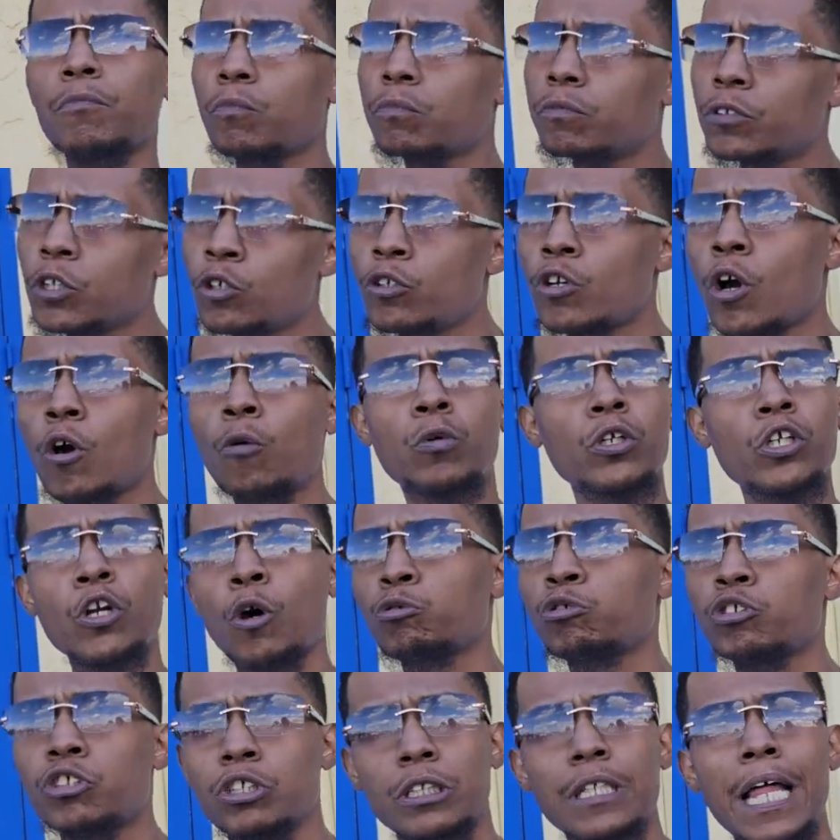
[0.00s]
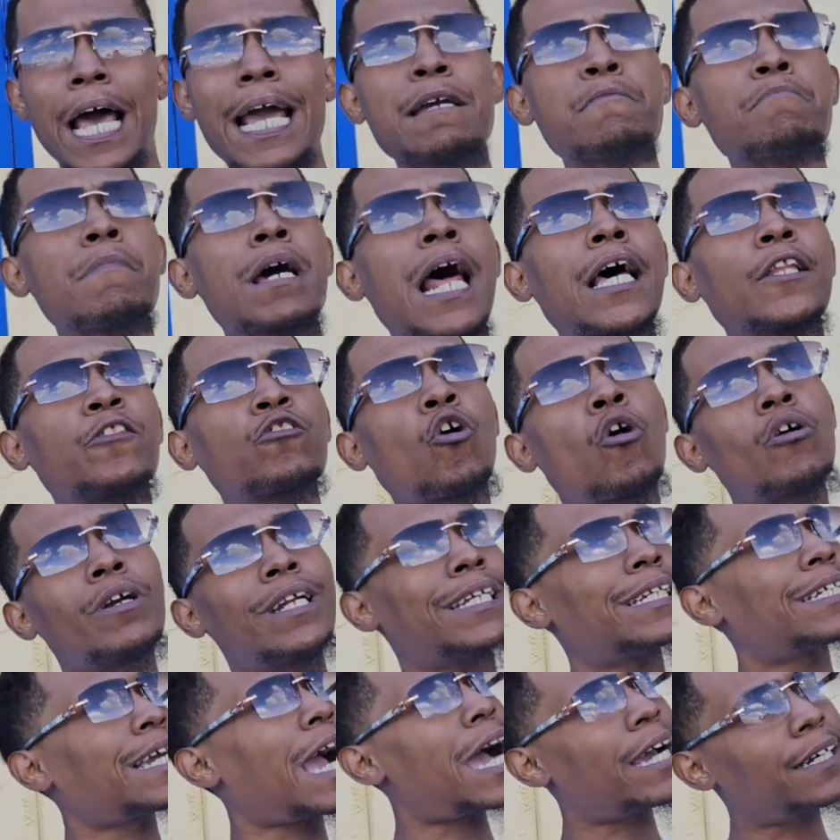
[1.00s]
you know, no slight, but I thought he
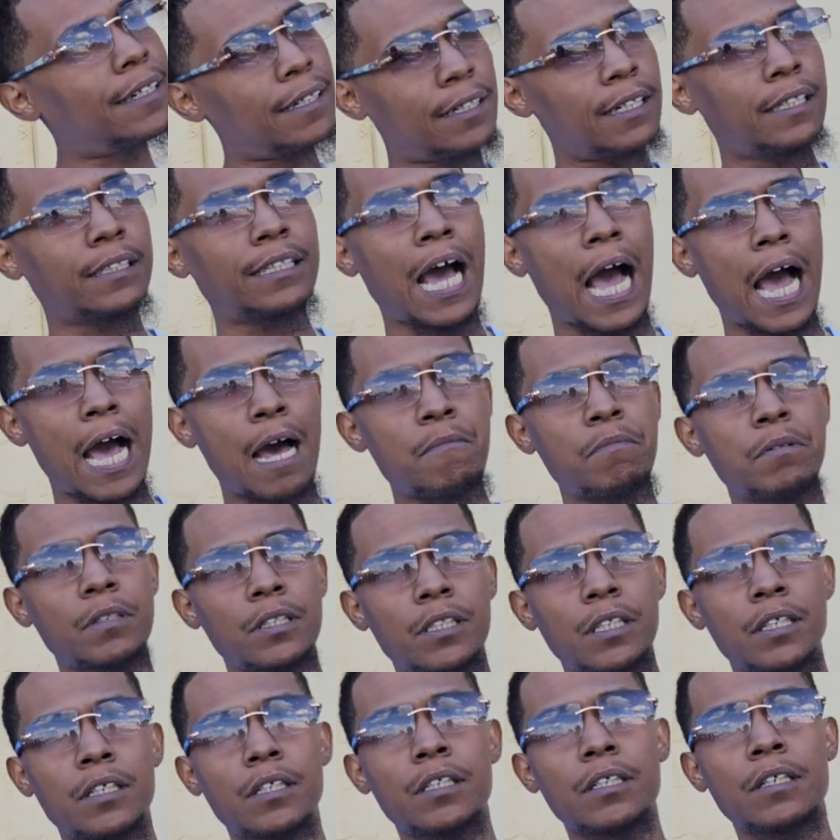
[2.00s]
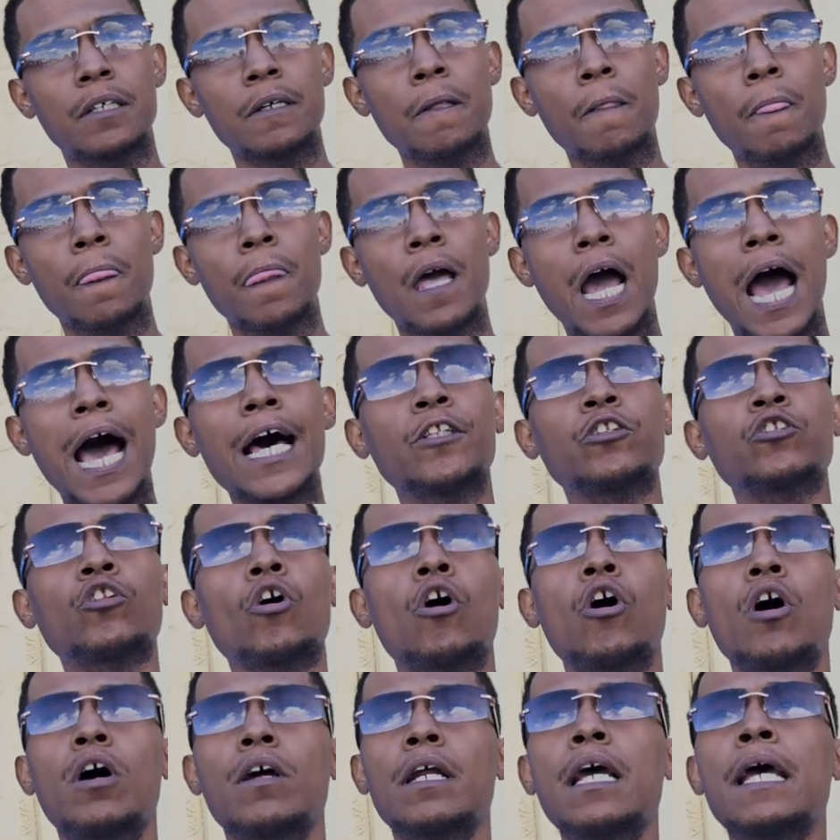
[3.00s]
kind of did the opposite. I
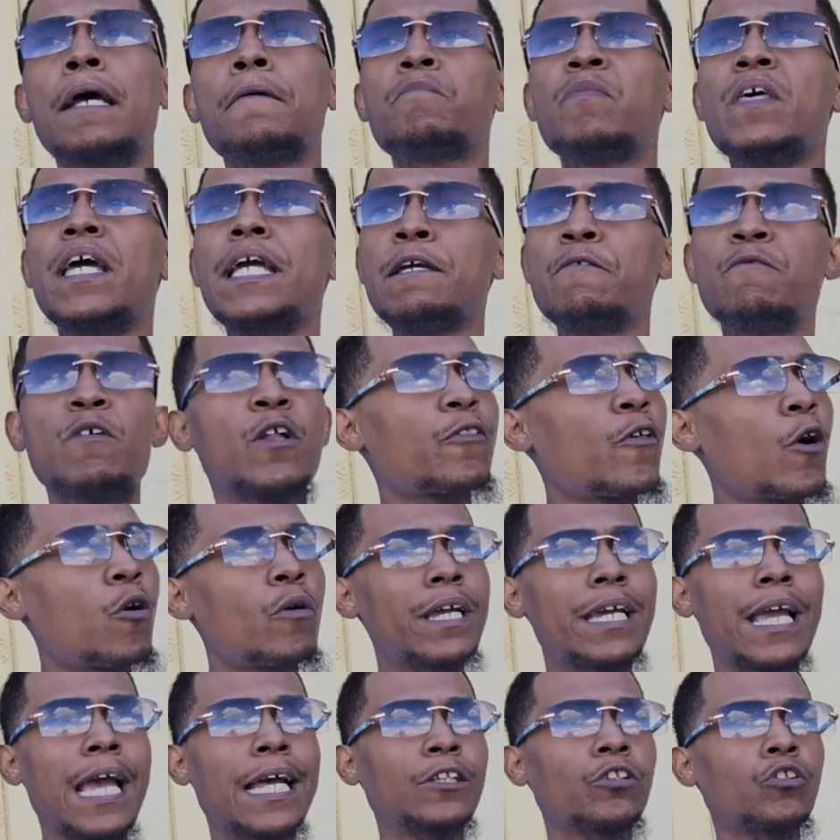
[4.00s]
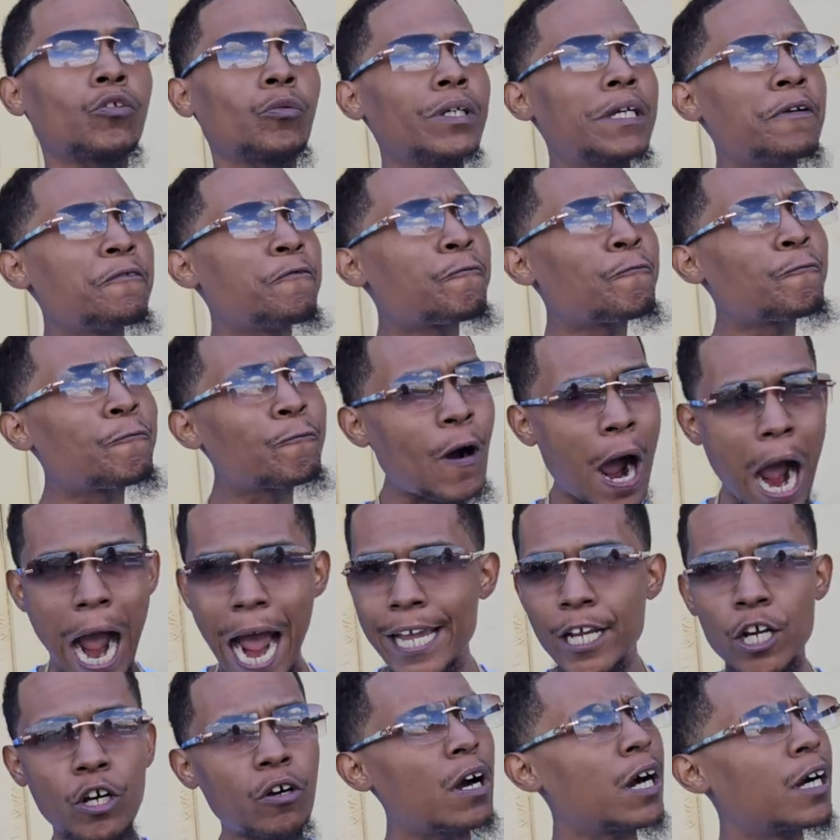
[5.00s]
thought, even though he had three
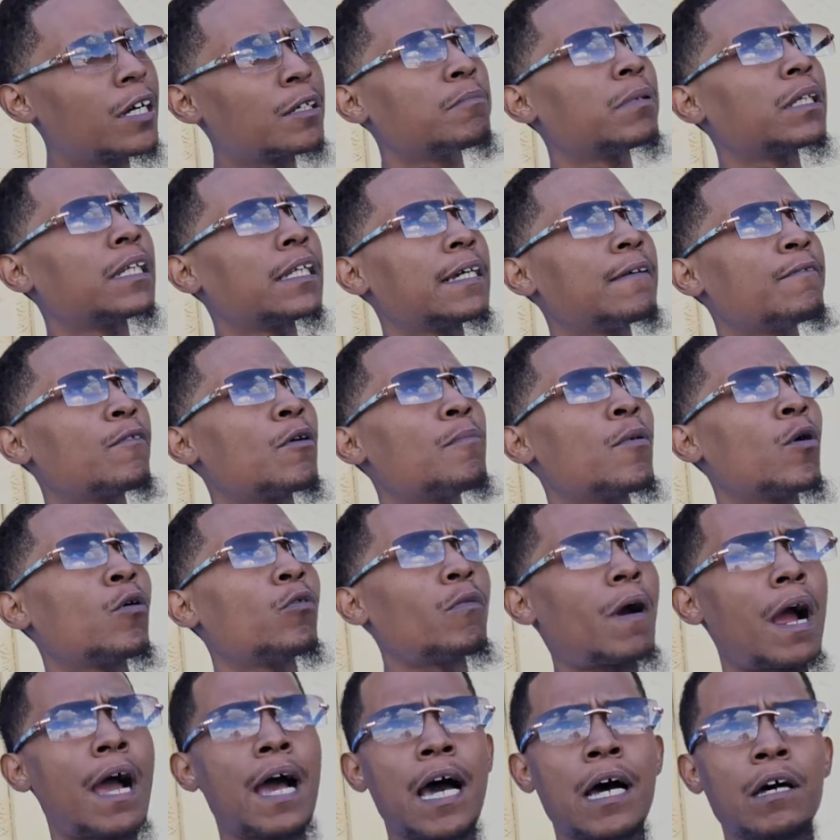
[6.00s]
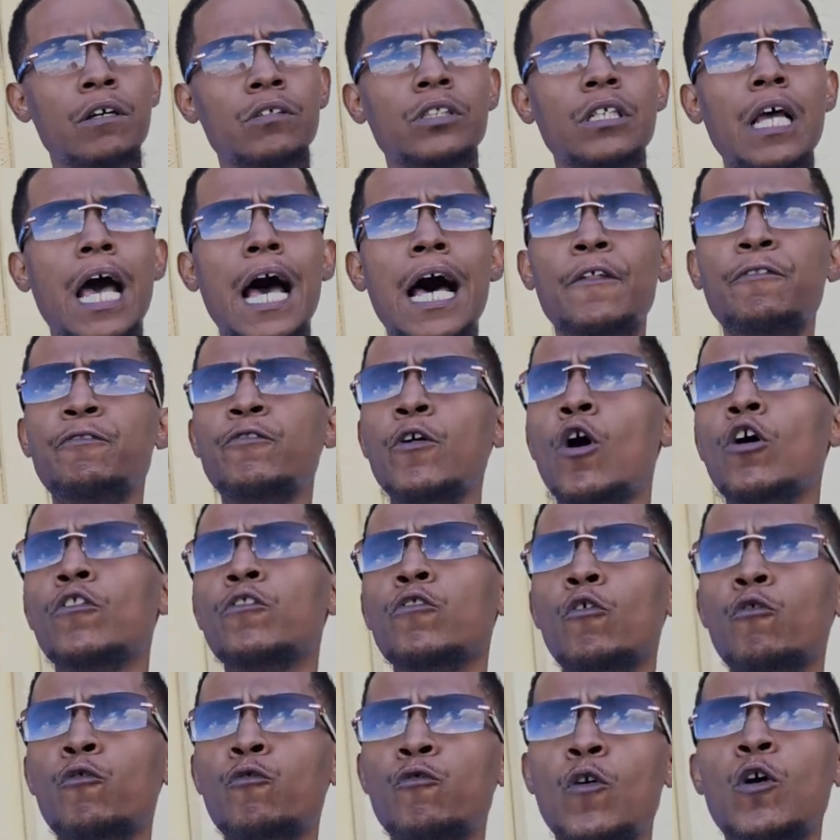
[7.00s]
fire, unbelievable rounds, I thought
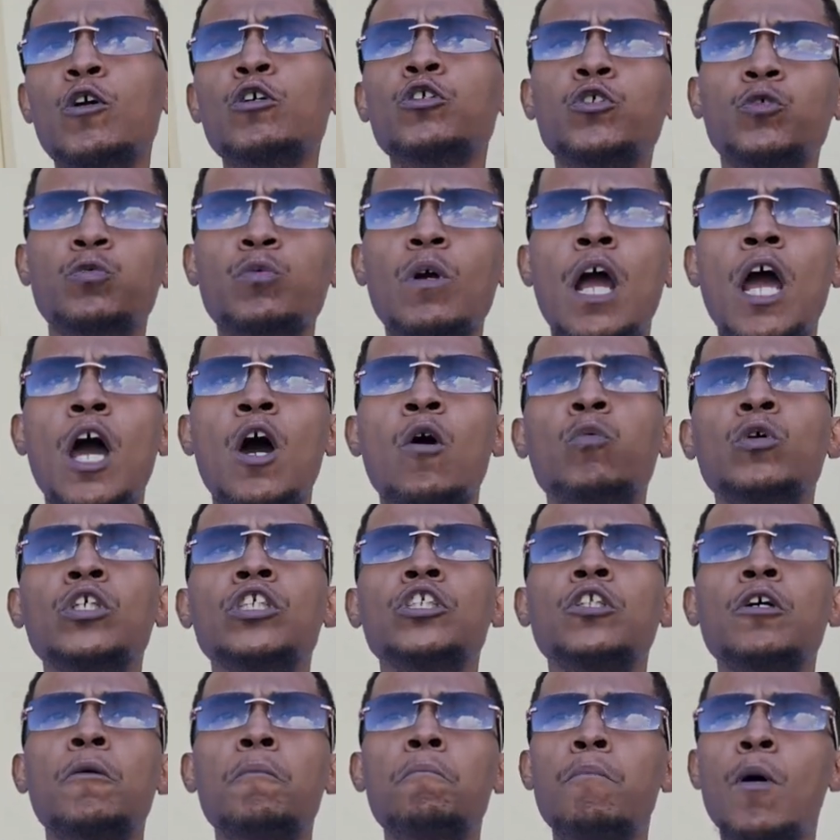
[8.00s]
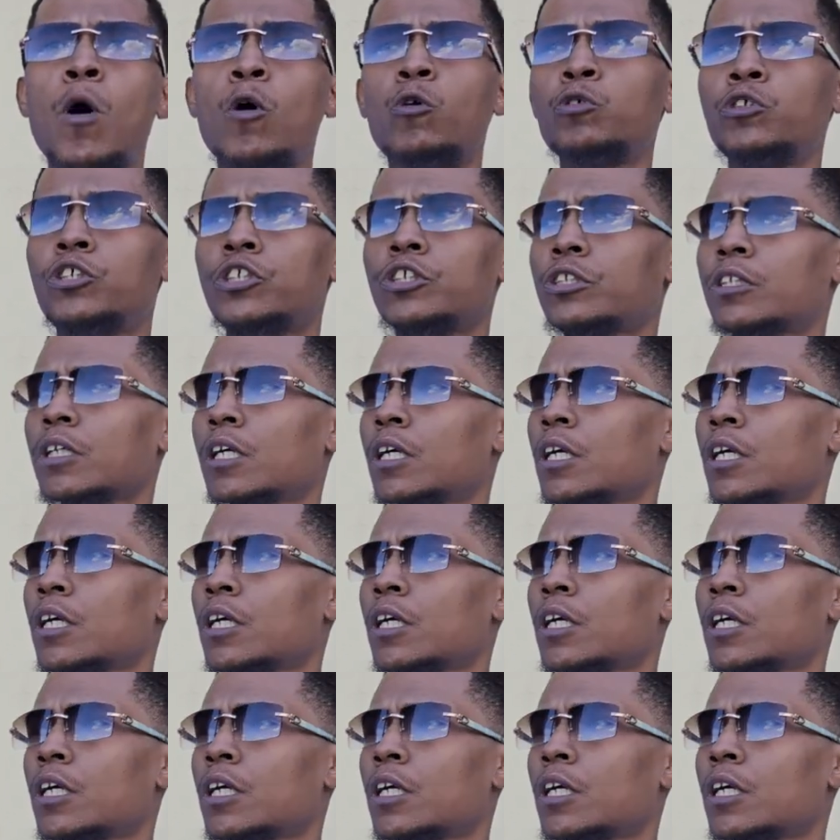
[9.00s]
the first round was the most